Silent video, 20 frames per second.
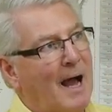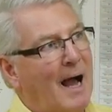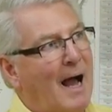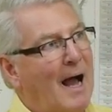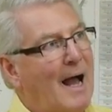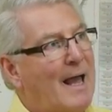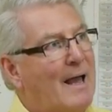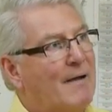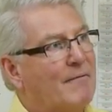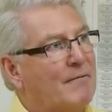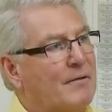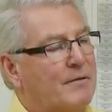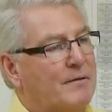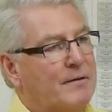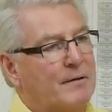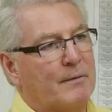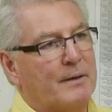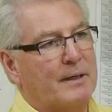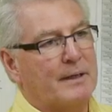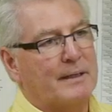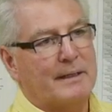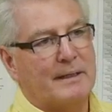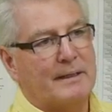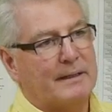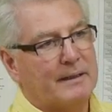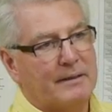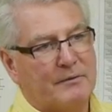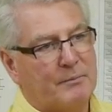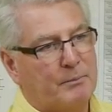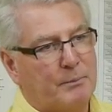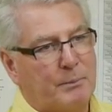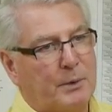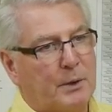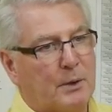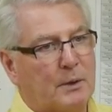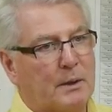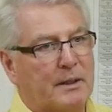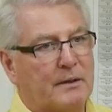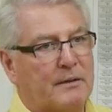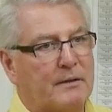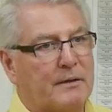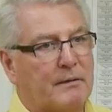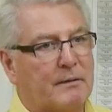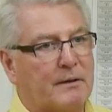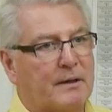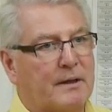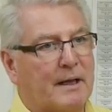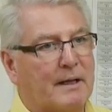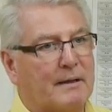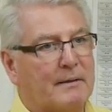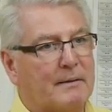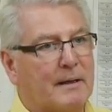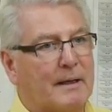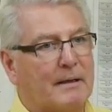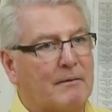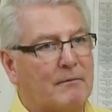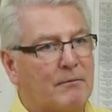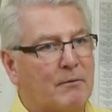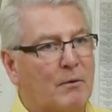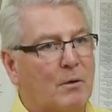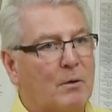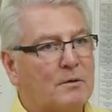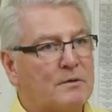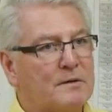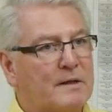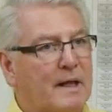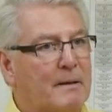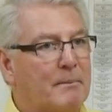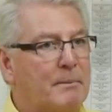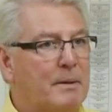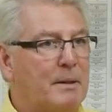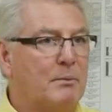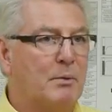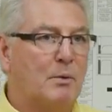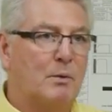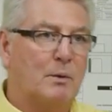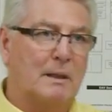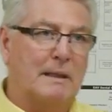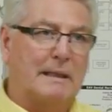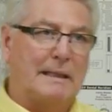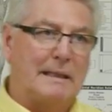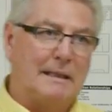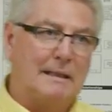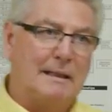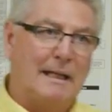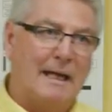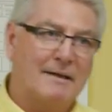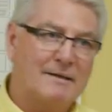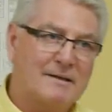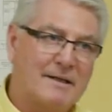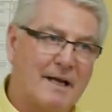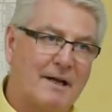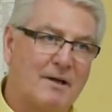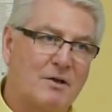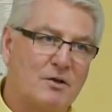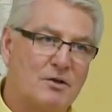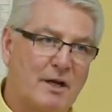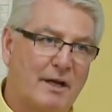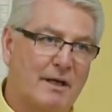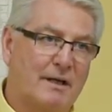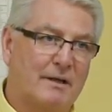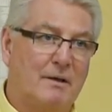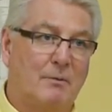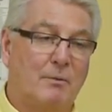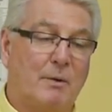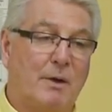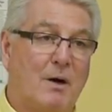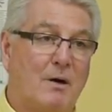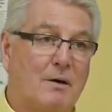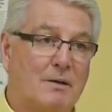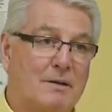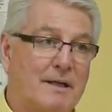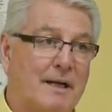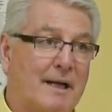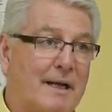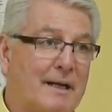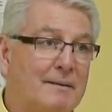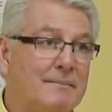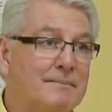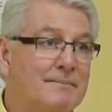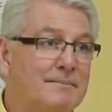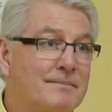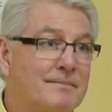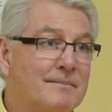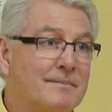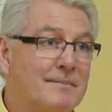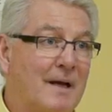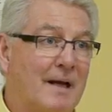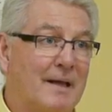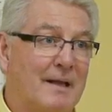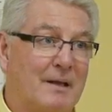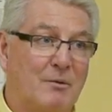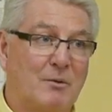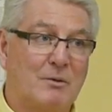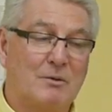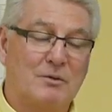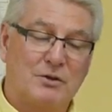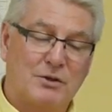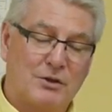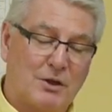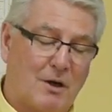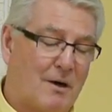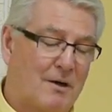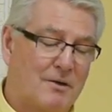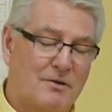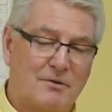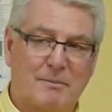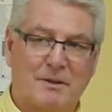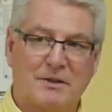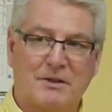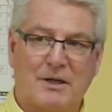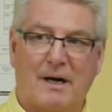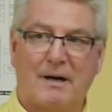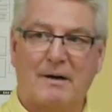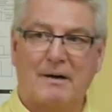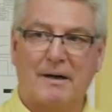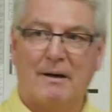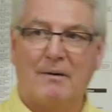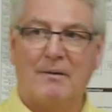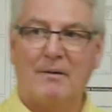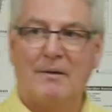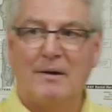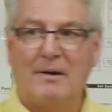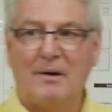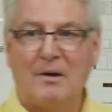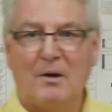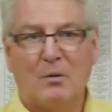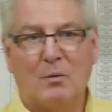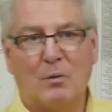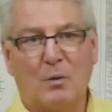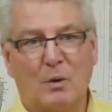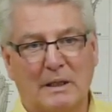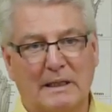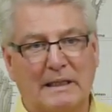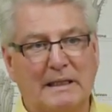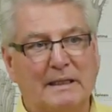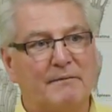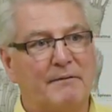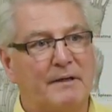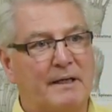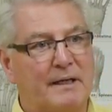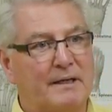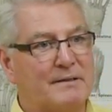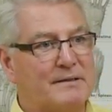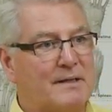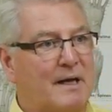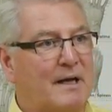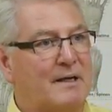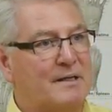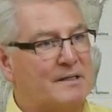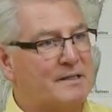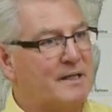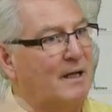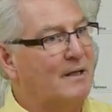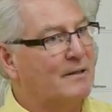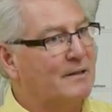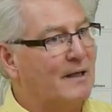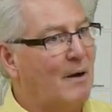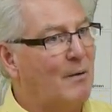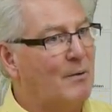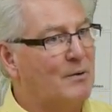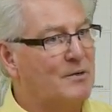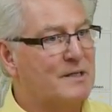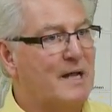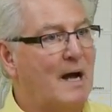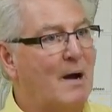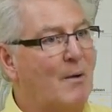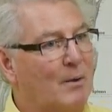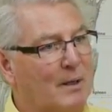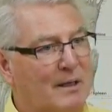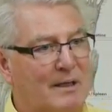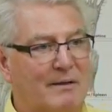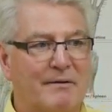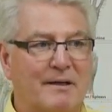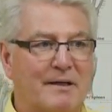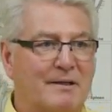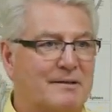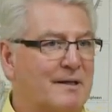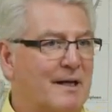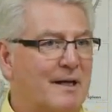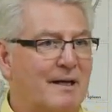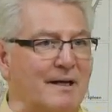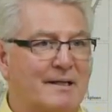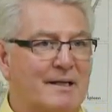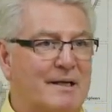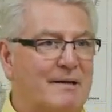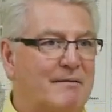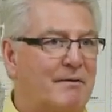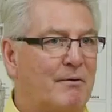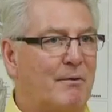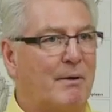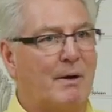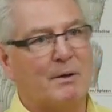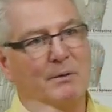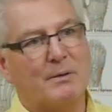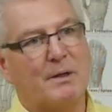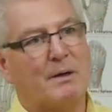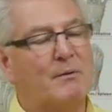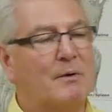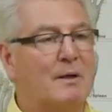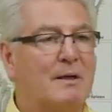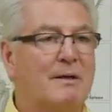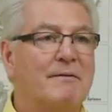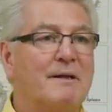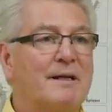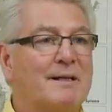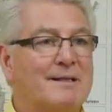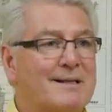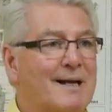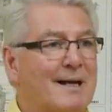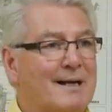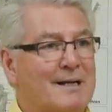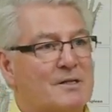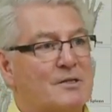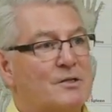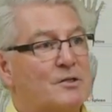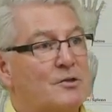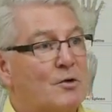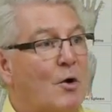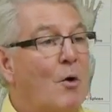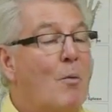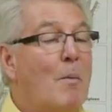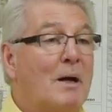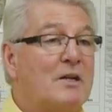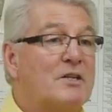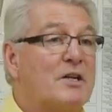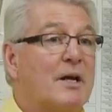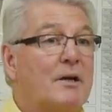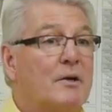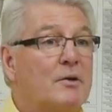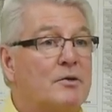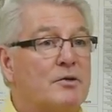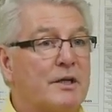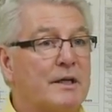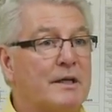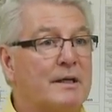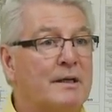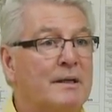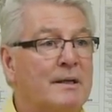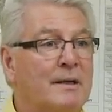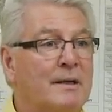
I have a theory, and, and, it's purely a theory, that in Voll's day, people were a little less energetic than we are today. I think we're charged much higher now. We're living inside of cell towers now. We're living inside of TV, radio tower. We're living inside of so much energy.